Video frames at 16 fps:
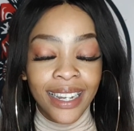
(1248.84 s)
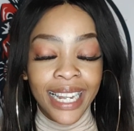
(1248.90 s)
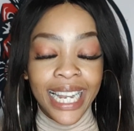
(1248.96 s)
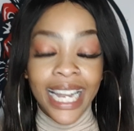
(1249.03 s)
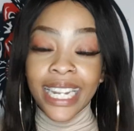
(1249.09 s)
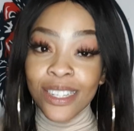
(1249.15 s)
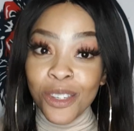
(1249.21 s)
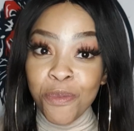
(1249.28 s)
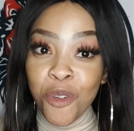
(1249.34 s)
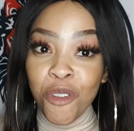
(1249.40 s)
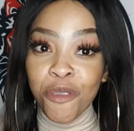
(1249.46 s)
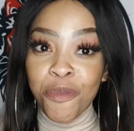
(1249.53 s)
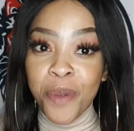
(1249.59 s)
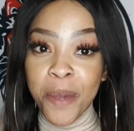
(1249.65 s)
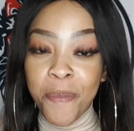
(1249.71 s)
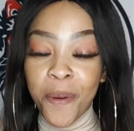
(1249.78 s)
Let us
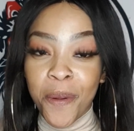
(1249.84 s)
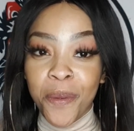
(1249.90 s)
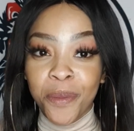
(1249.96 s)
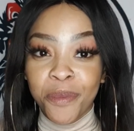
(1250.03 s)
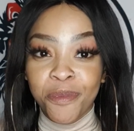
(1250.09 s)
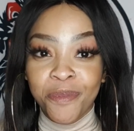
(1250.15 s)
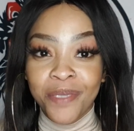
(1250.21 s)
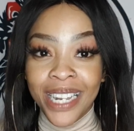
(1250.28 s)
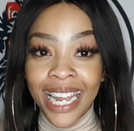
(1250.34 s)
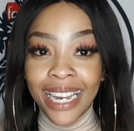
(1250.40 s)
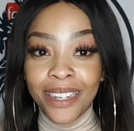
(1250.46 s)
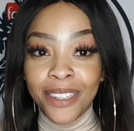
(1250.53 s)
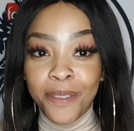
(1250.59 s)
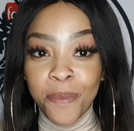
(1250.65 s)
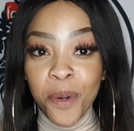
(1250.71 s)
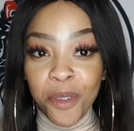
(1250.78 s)
move, people. Let
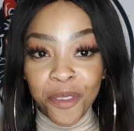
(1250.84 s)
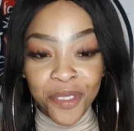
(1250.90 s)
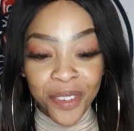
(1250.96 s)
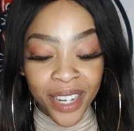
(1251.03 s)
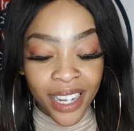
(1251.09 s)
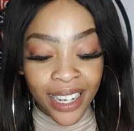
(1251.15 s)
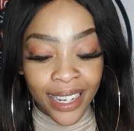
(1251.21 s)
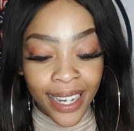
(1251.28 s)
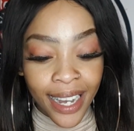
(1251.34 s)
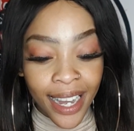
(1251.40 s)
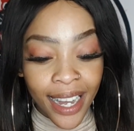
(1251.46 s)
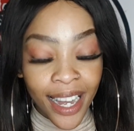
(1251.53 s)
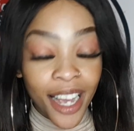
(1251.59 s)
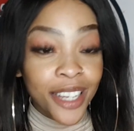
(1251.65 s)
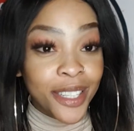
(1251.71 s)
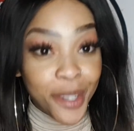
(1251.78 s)
us move.
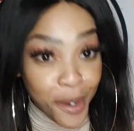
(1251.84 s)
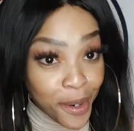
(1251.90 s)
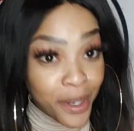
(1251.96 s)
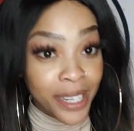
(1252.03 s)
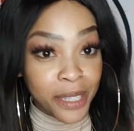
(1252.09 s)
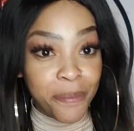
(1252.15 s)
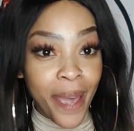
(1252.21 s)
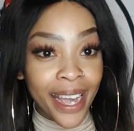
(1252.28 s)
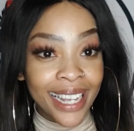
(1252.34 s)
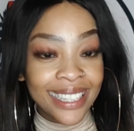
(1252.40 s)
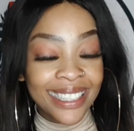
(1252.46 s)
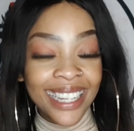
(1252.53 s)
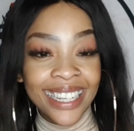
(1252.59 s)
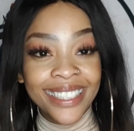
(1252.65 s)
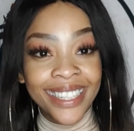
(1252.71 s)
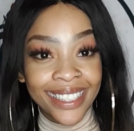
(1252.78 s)
School is back in
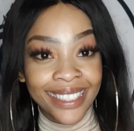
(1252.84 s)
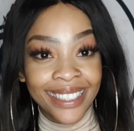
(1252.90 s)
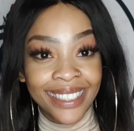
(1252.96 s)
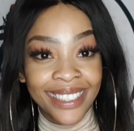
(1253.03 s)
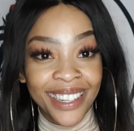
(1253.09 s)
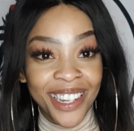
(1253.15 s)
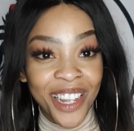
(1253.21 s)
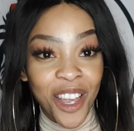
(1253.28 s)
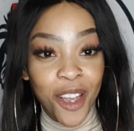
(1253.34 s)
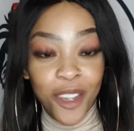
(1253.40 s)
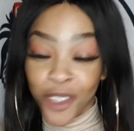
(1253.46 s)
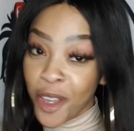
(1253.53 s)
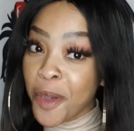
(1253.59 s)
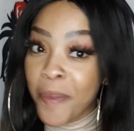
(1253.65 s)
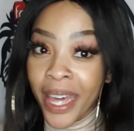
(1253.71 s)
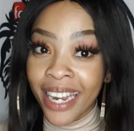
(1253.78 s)
session. So
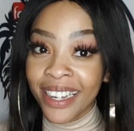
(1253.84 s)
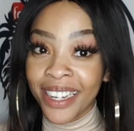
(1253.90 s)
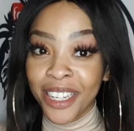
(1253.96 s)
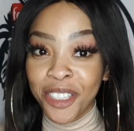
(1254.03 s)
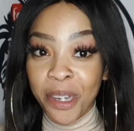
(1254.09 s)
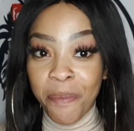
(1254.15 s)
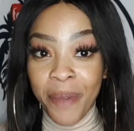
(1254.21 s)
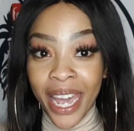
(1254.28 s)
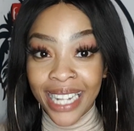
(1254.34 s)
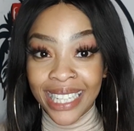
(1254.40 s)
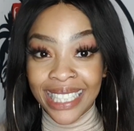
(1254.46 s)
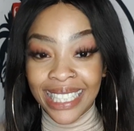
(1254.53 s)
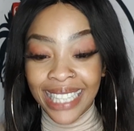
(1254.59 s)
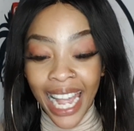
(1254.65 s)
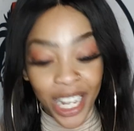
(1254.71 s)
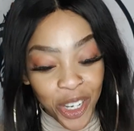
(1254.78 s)
you better get your pens
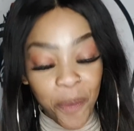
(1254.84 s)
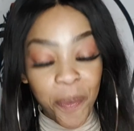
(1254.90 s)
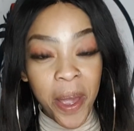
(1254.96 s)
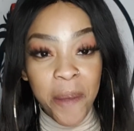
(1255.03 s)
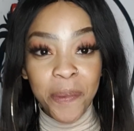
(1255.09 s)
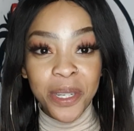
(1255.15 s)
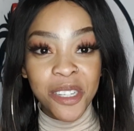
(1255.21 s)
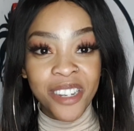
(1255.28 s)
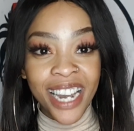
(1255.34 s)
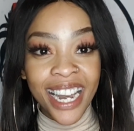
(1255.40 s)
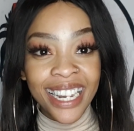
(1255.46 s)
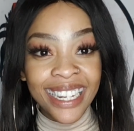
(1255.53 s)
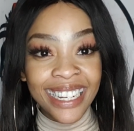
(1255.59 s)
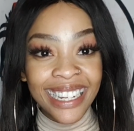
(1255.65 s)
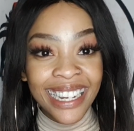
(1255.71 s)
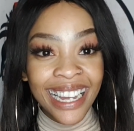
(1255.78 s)
and your papers
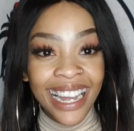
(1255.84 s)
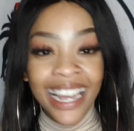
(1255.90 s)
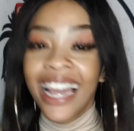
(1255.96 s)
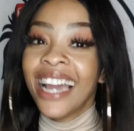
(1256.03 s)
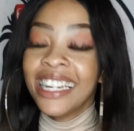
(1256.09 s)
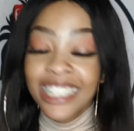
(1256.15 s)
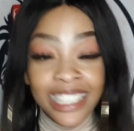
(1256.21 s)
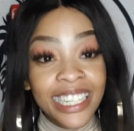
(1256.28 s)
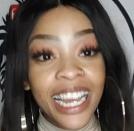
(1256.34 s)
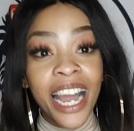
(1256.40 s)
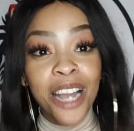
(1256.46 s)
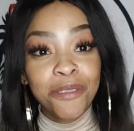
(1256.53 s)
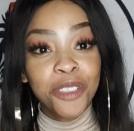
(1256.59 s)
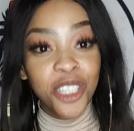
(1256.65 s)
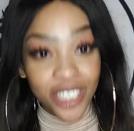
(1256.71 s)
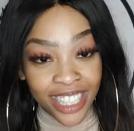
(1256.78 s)
ready. And it's
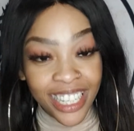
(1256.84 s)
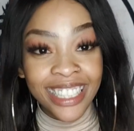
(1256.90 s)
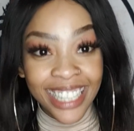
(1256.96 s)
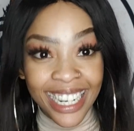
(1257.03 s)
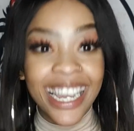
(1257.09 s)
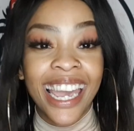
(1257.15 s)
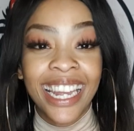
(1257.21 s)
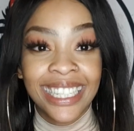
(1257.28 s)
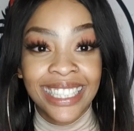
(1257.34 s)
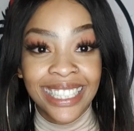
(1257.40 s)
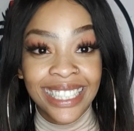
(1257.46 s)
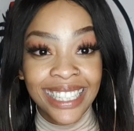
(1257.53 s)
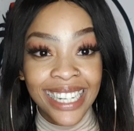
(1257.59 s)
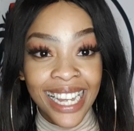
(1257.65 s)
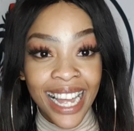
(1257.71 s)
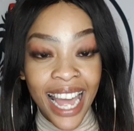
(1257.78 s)
time to teach again.
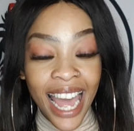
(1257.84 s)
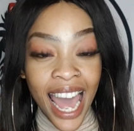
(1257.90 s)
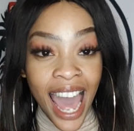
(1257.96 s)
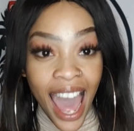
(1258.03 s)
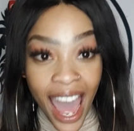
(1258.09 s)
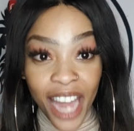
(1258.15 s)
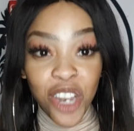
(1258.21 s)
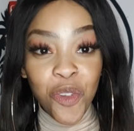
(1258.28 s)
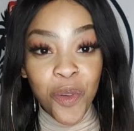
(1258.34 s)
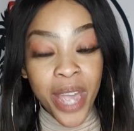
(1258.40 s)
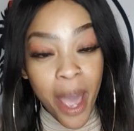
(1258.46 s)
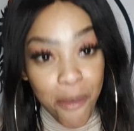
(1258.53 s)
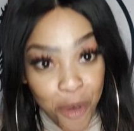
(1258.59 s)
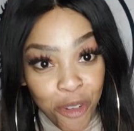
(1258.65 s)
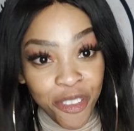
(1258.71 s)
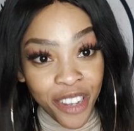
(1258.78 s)
And we
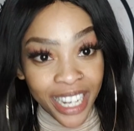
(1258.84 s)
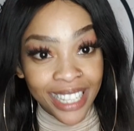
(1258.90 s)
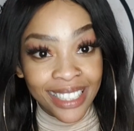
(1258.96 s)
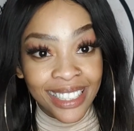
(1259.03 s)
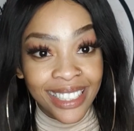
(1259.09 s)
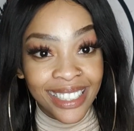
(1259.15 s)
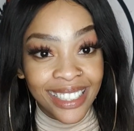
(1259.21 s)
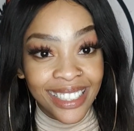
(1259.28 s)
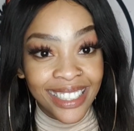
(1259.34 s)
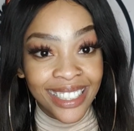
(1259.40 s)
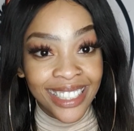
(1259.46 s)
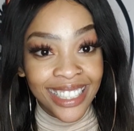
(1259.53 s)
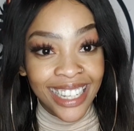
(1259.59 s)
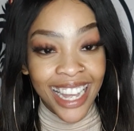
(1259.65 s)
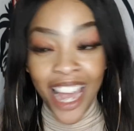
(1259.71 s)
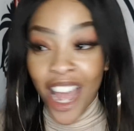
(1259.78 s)
are moving.
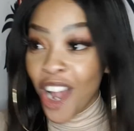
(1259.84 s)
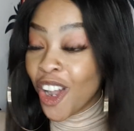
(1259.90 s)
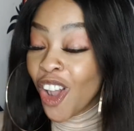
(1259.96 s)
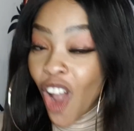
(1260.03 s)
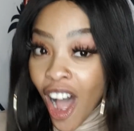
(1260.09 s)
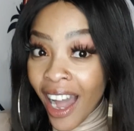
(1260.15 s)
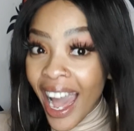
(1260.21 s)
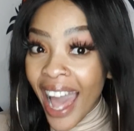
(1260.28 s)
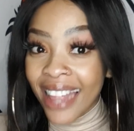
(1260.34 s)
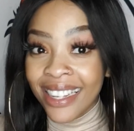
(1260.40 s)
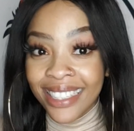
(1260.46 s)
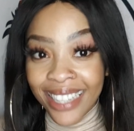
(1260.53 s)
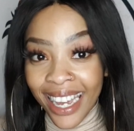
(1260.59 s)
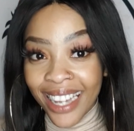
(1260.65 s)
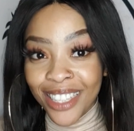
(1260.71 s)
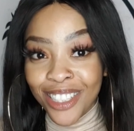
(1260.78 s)
Long are the
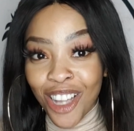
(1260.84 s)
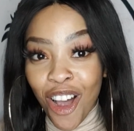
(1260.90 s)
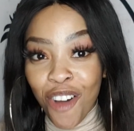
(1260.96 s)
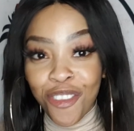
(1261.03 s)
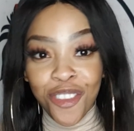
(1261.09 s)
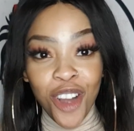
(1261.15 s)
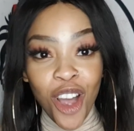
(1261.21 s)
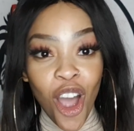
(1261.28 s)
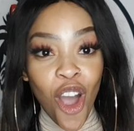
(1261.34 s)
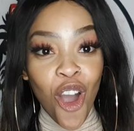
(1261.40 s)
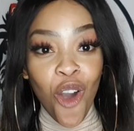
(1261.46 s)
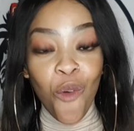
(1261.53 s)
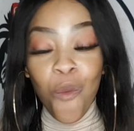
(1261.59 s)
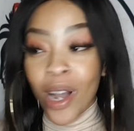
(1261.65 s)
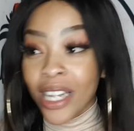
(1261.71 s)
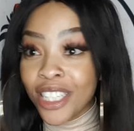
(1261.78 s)
days of
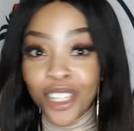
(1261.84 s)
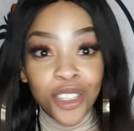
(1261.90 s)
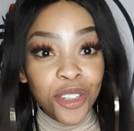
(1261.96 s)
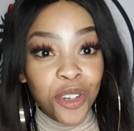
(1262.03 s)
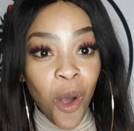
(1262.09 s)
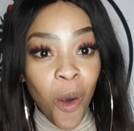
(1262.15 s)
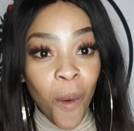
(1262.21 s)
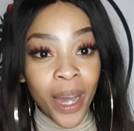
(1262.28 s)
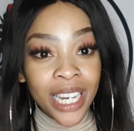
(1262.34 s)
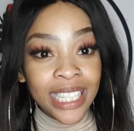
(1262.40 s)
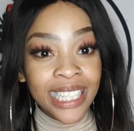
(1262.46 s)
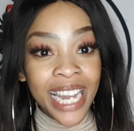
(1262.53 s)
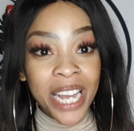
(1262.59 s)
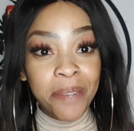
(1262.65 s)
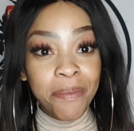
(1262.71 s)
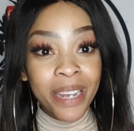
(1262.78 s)
wanting to what a
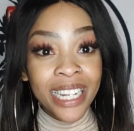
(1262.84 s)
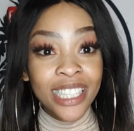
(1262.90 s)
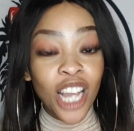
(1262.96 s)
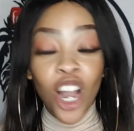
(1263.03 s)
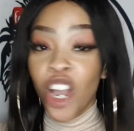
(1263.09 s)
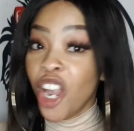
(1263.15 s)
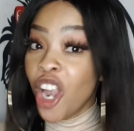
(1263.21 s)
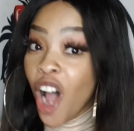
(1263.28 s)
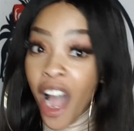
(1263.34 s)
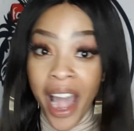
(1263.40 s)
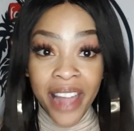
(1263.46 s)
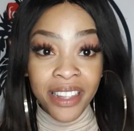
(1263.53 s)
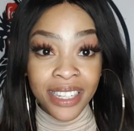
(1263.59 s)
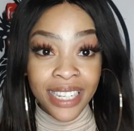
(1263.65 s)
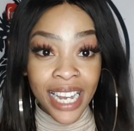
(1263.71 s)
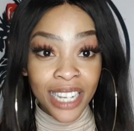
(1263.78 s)
snake means. Long are
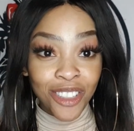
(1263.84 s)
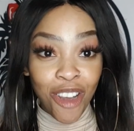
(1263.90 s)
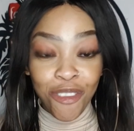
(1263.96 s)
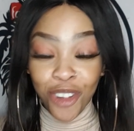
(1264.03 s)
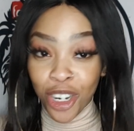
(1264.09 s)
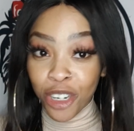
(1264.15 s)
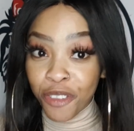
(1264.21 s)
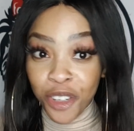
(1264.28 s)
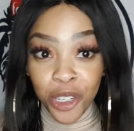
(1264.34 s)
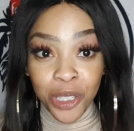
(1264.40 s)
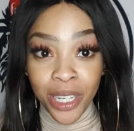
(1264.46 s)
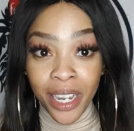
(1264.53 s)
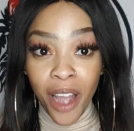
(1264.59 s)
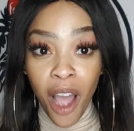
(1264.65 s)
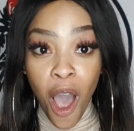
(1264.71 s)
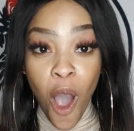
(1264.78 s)
the days of
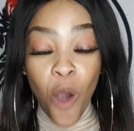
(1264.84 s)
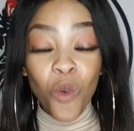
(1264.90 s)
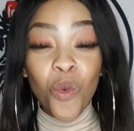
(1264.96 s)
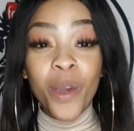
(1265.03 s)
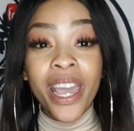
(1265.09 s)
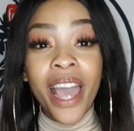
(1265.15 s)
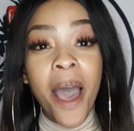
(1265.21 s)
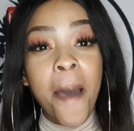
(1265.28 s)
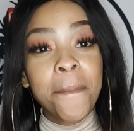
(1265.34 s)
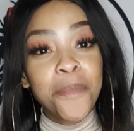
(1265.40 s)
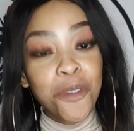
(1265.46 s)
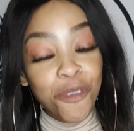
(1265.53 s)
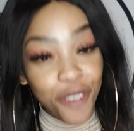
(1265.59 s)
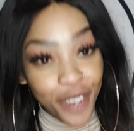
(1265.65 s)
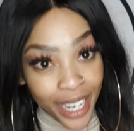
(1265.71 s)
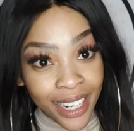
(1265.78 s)
confusing. We are
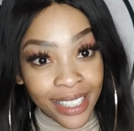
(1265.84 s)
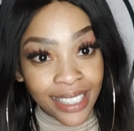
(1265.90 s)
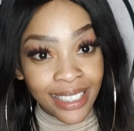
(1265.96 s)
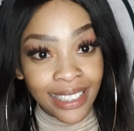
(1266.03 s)
moving.